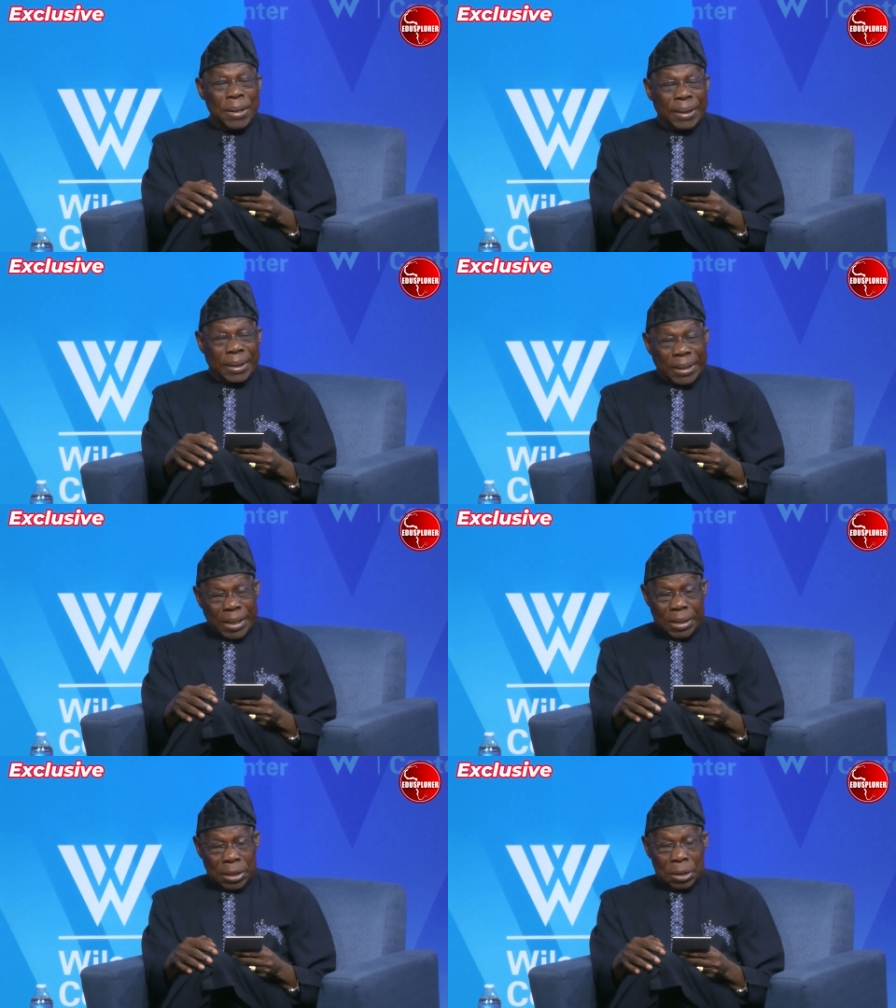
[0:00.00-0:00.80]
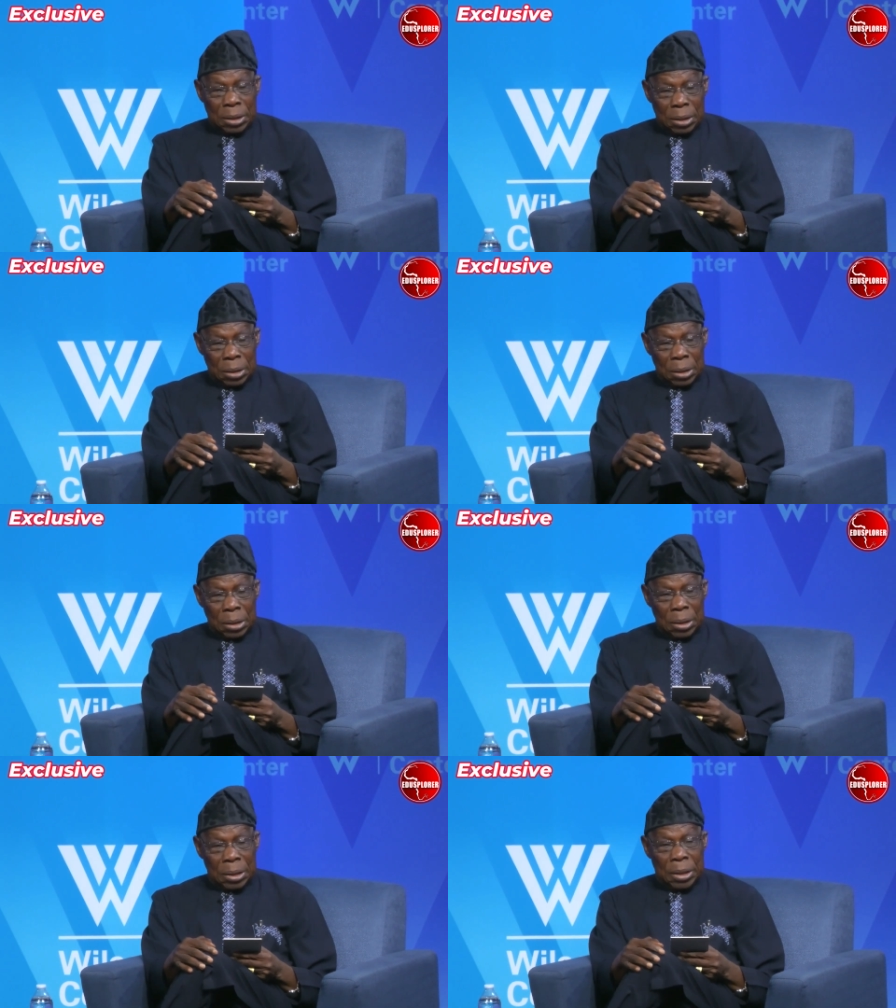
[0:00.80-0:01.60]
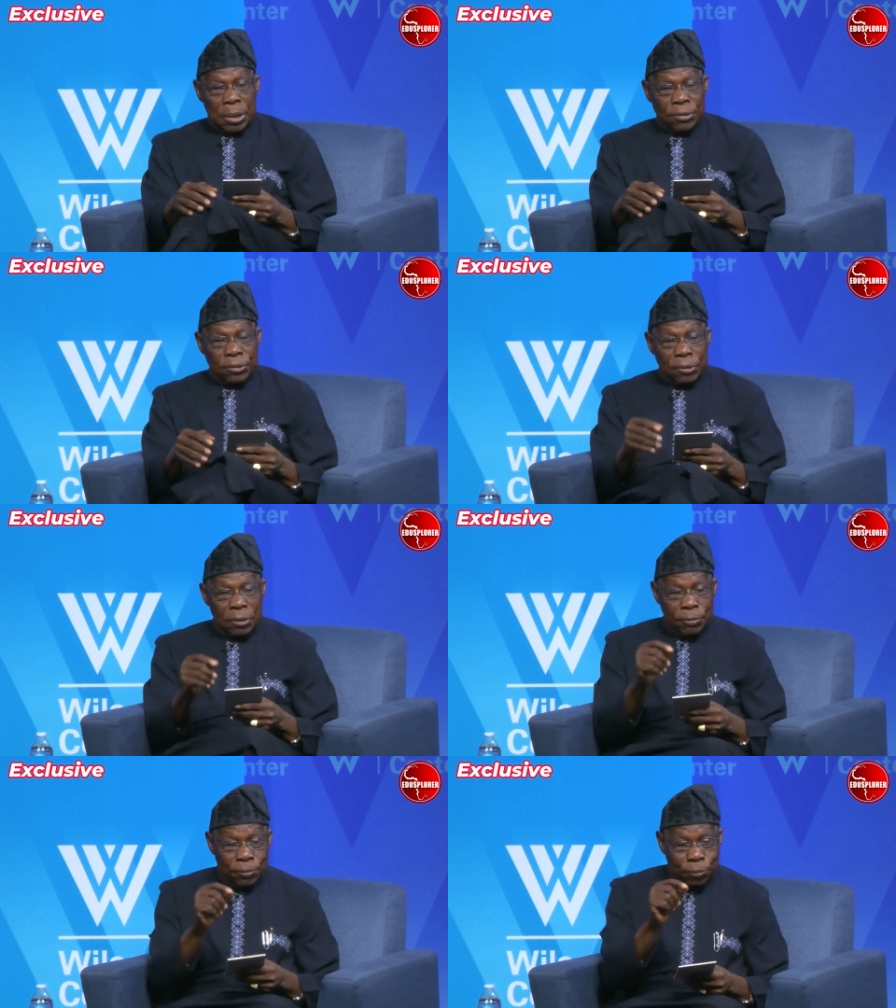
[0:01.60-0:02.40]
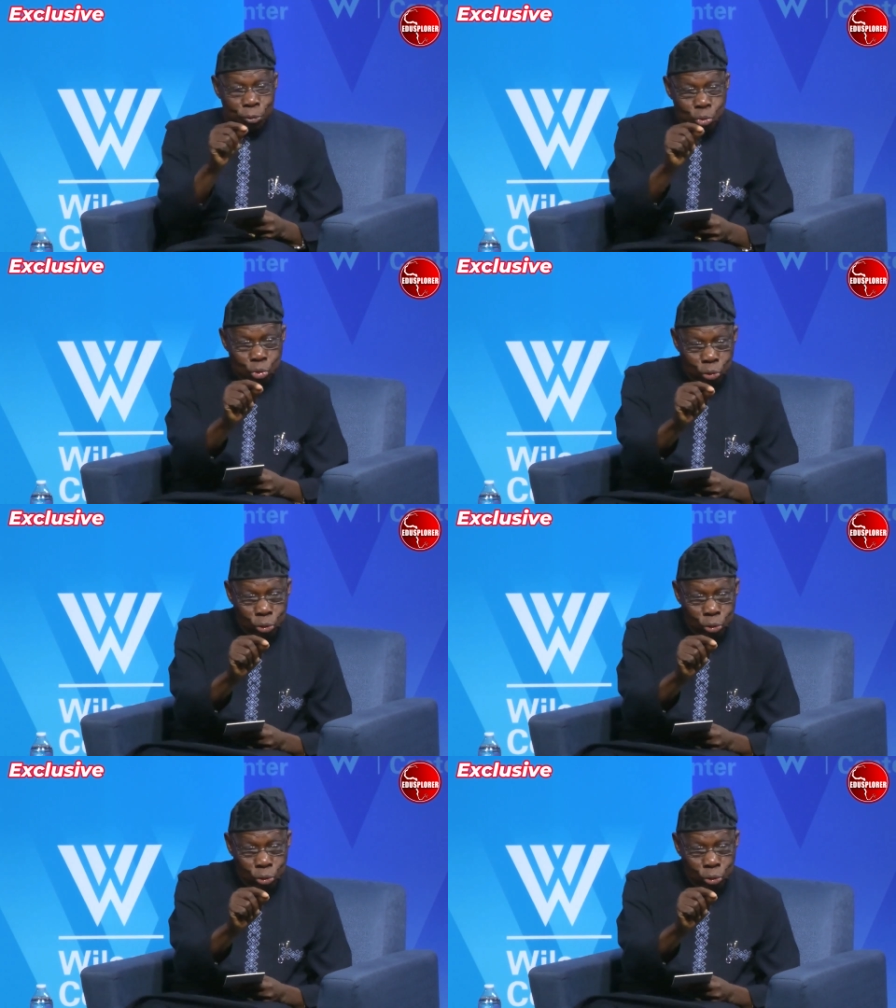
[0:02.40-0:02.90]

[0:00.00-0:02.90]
three is food.